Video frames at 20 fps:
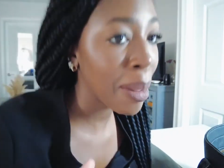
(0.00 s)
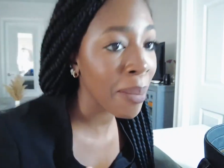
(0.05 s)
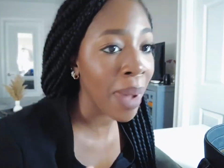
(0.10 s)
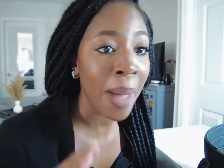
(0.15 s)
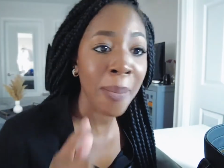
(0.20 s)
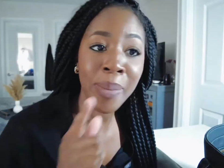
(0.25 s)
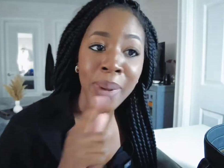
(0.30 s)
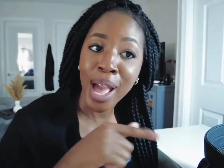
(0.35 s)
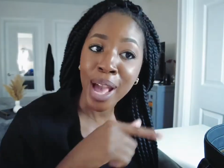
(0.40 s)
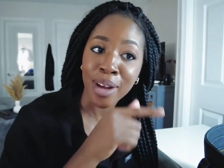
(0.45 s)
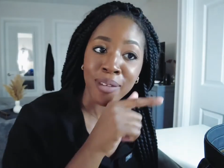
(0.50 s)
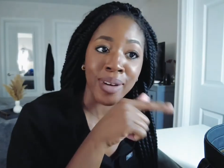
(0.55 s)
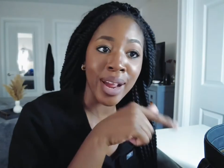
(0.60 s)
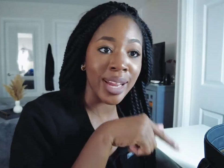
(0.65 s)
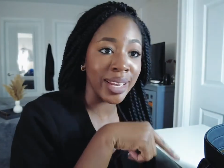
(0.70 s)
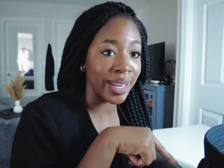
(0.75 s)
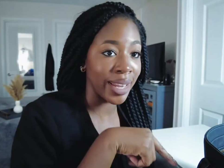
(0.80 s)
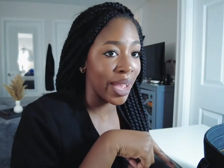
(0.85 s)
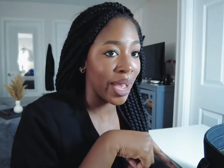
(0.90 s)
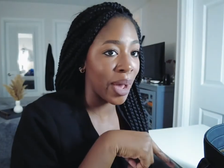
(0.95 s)
my bag
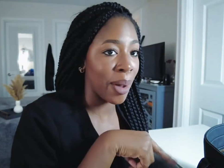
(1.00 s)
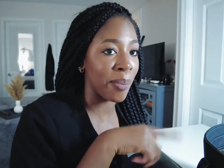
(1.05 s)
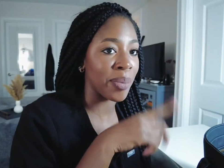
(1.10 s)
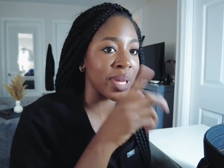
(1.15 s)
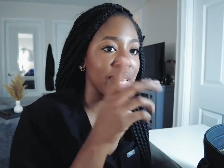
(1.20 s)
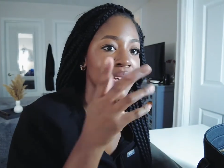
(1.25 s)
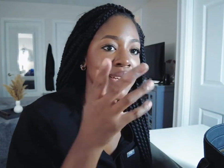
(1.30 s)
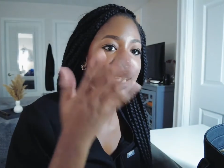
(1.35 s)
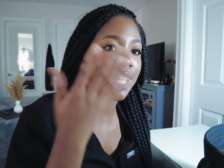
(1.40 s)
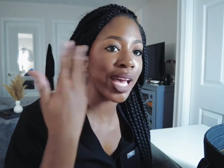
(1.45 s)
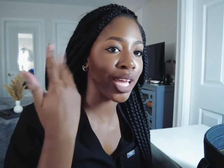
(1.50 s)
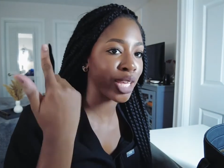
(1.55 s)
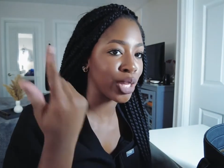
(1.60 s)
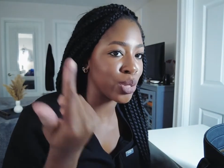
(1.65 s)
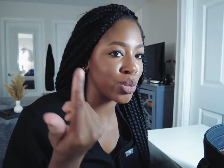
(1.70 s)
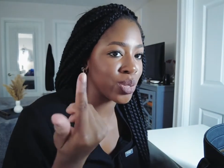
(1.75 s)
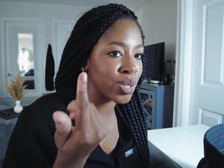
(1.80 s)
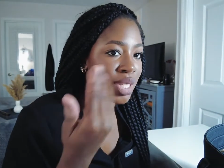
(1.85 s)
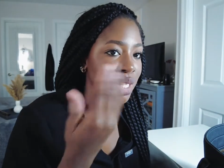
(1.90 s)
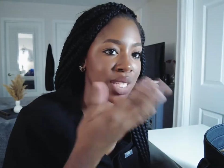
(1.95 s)
right now because I
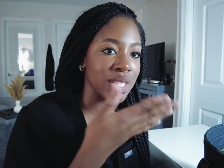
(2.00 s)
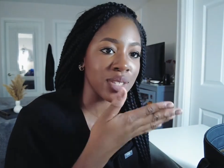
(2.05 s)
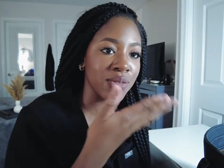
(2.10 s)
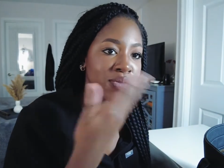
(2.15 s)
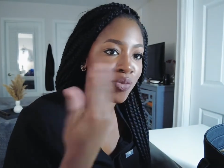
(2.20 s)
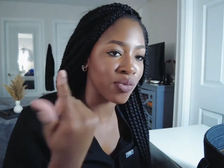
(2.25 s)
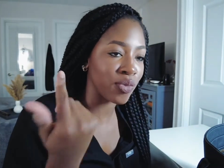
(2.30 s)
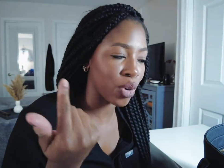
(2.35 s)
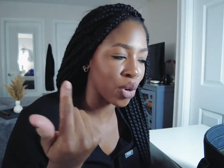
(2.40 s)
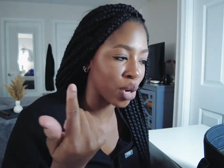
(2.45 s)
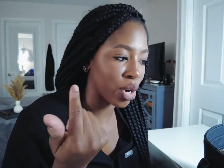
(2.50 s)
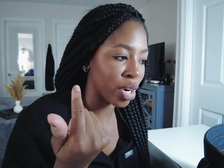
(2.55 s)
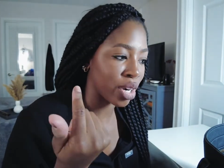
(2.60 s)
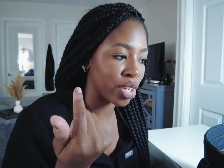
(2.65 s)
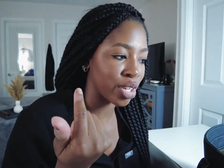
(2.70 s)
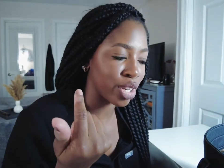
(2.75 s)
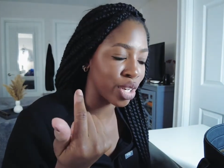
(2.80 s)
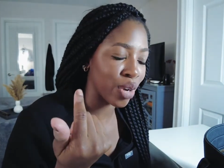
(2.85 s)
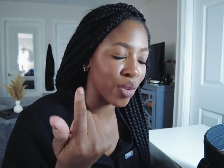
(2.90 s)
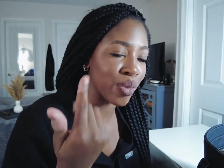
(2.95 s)
used it for,
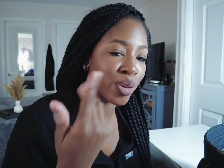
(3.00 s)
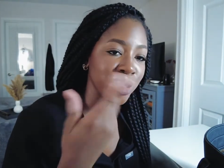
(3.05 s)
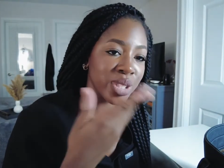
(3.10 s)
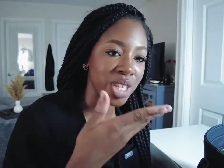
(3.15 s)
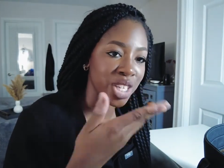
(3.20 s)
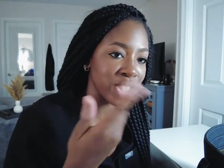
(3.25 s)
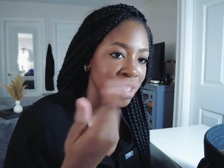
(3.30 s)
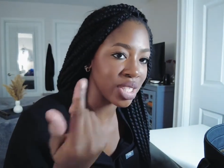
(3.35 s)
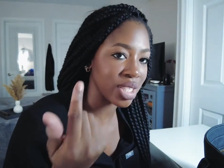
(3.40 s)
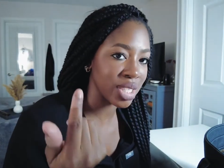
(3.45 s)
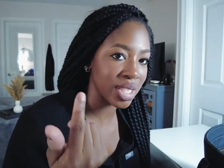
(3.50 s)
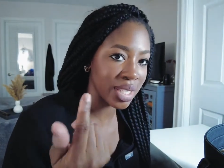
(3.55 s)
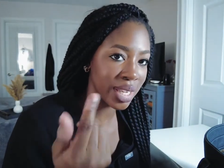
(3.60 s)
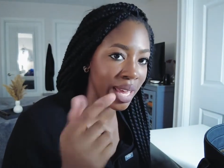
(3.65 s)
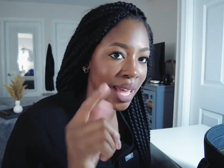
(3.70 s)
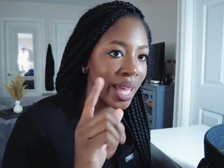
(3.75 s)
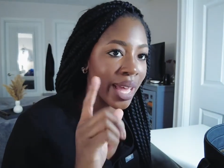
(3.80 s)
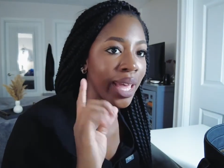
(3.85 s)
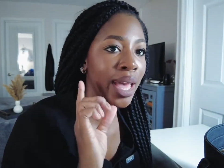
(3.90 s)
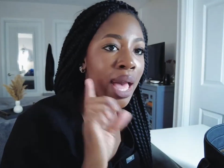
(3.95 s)
you know, rotations
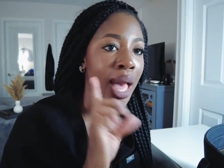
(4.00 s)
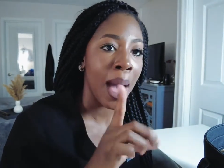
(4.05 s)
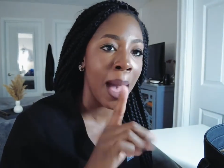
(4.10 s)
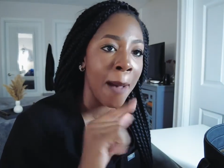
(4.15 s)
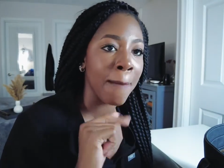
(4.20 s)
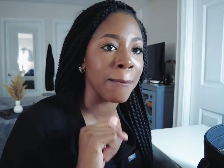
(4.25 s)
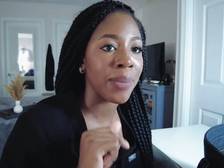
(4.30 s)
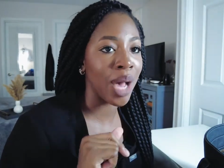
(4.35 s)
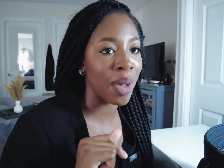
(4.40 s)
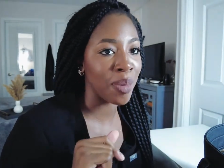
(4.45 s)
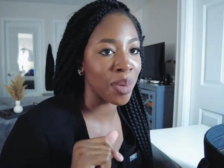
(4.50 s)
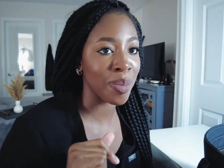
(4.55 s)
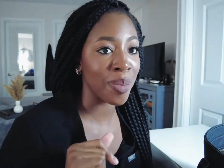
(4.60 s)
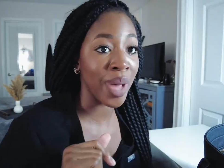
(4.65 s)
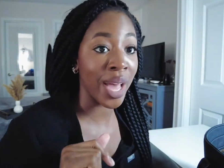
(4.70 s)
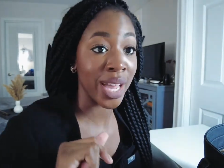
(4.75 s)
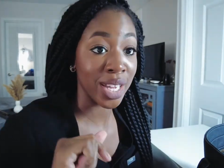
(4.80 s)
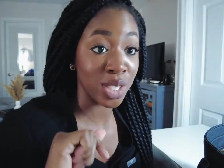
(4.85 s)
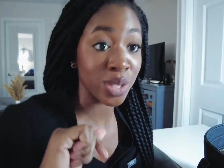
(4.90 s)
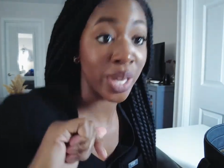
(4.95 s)
today, but I'll be
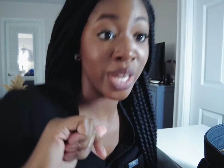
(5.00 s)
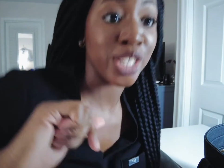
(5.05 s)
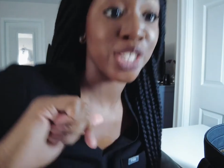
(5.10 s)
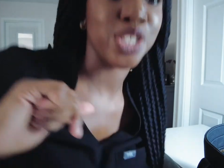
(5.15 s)
back so I can